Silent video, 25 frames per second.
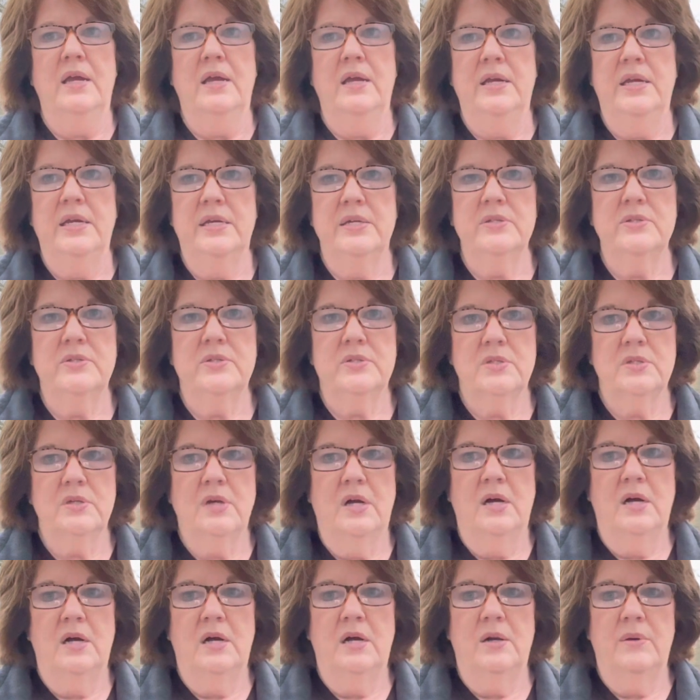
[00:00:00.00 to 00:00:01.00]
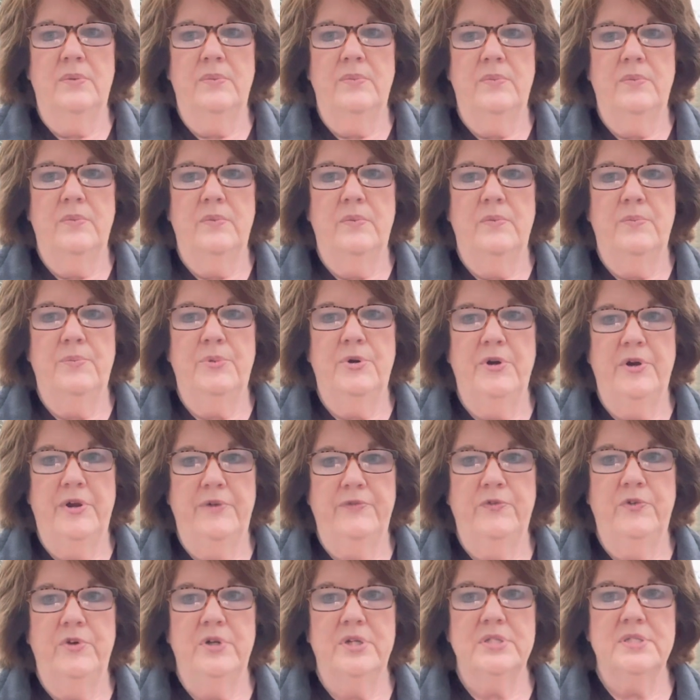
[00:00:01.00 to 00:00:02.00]
His uh,
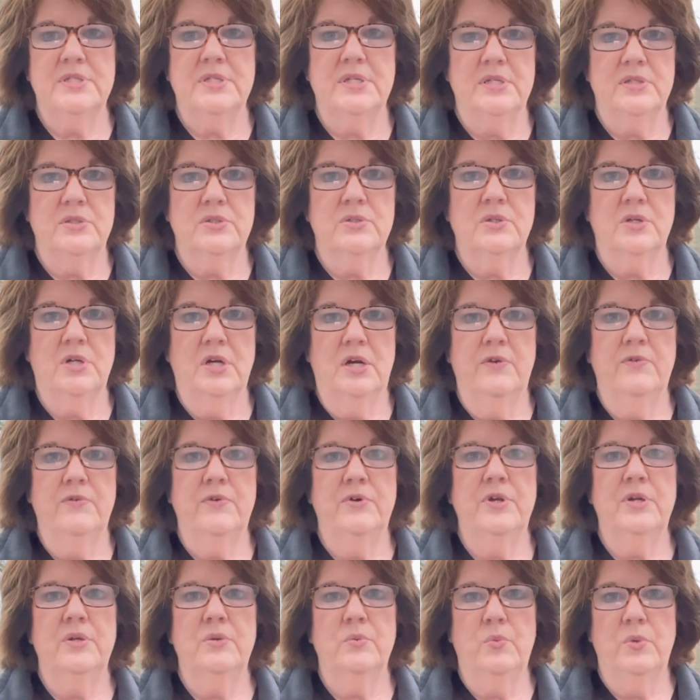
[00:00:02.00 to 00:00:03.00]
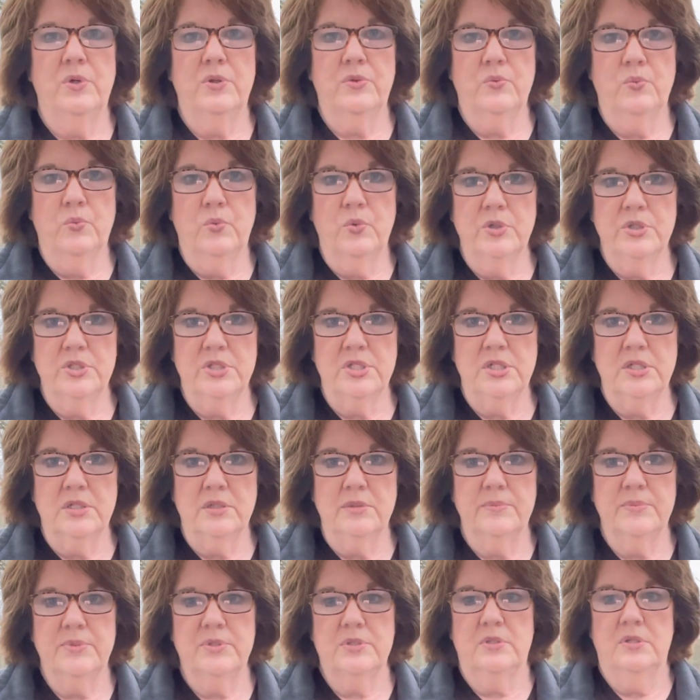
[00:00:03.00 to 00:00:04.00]
preference is to cover it with wood
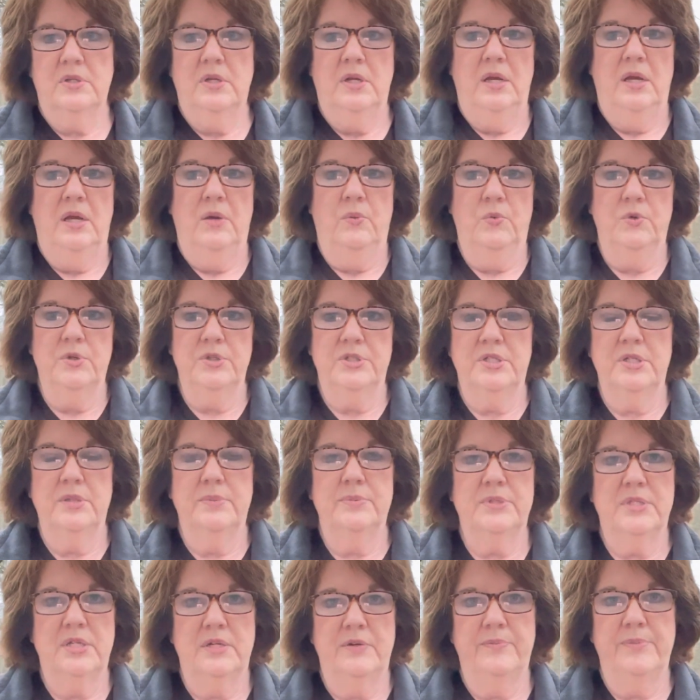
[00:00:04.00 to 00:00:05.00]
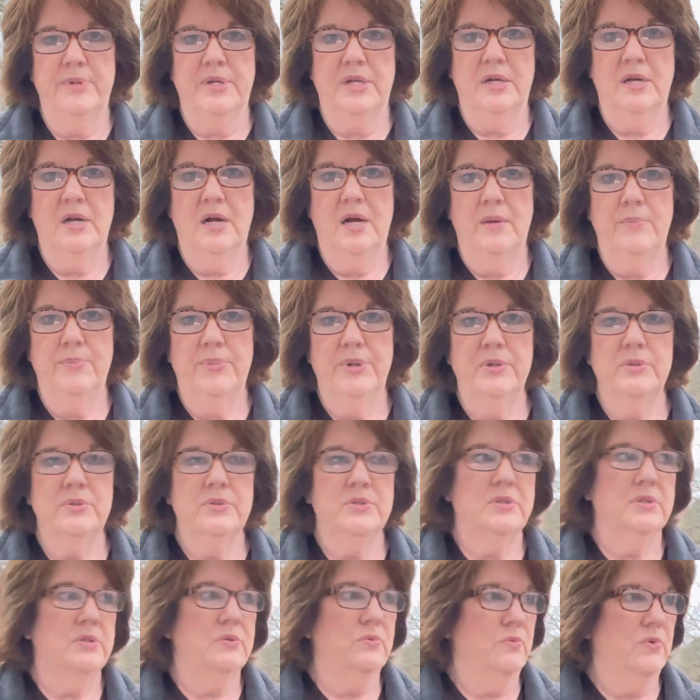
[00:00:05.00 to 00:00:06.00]
chips. Wood chips that have been
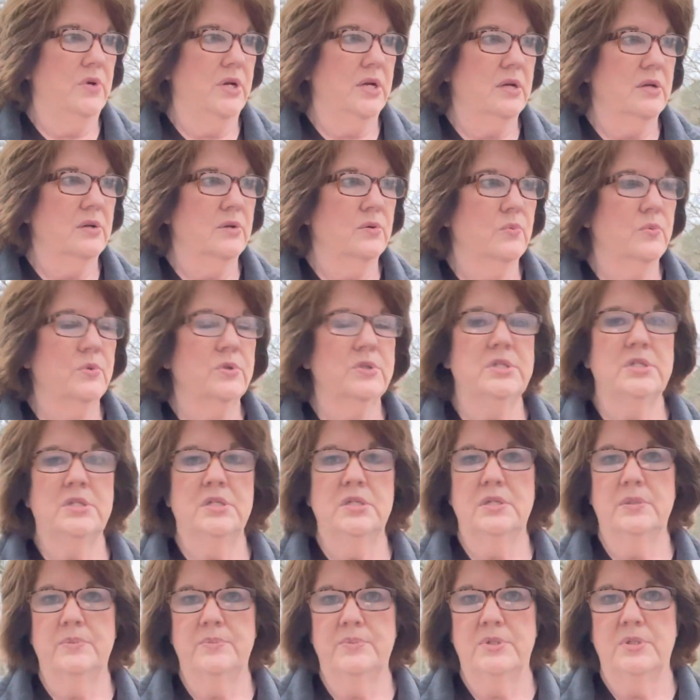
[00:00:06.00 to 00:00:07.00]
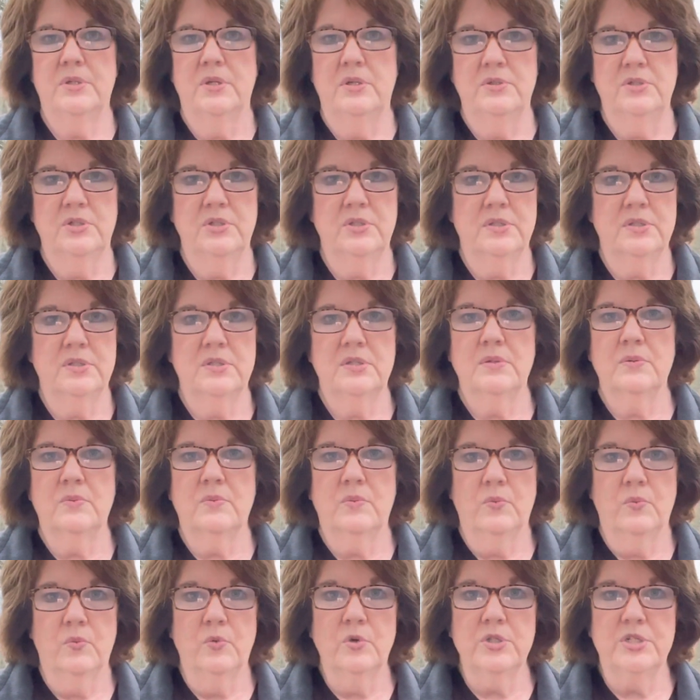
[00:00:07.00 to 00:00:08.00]
composted, regular wood chips, just
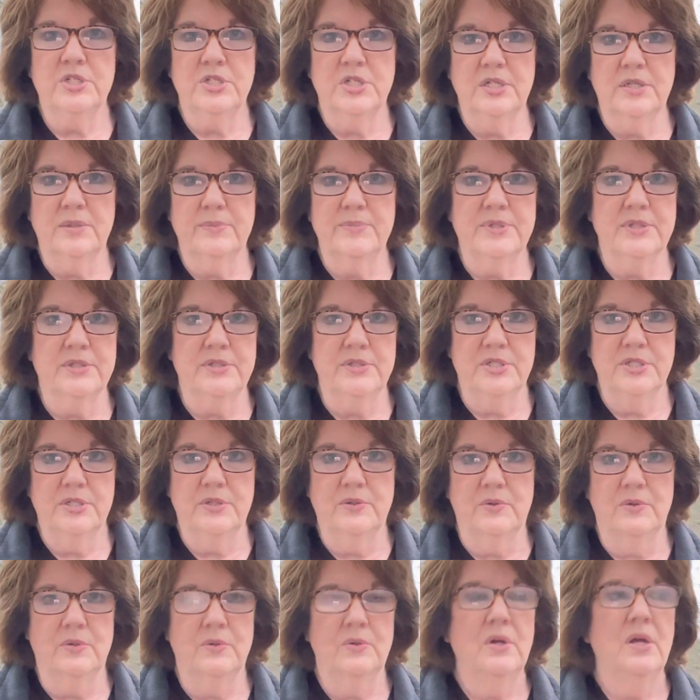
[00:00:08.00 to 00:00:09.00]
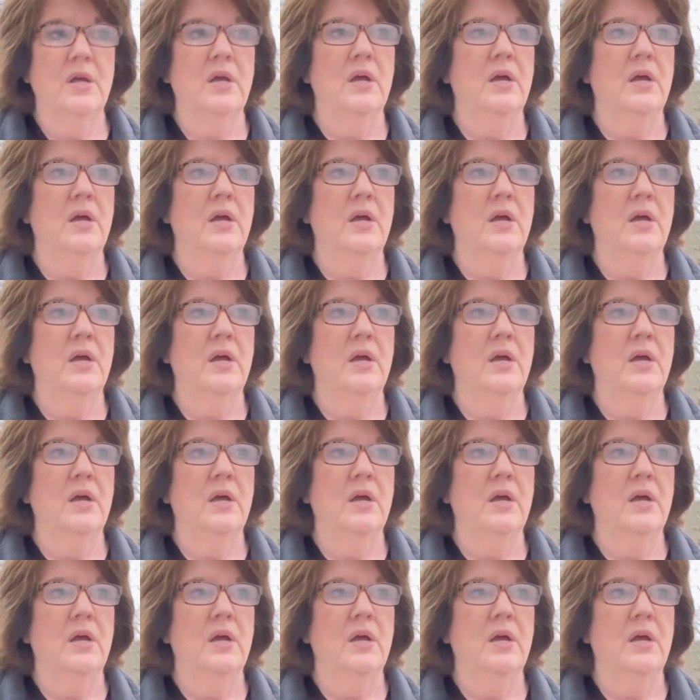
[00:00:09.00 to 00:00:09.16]
wood chips in general,